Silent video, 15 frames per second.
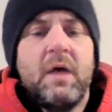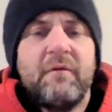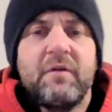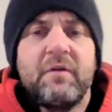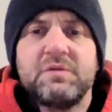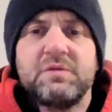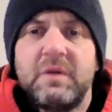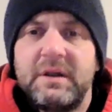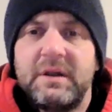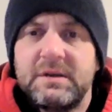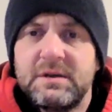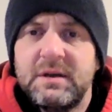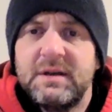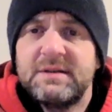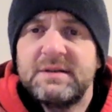First one is
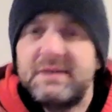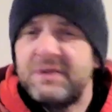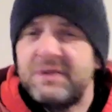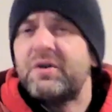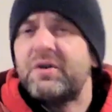does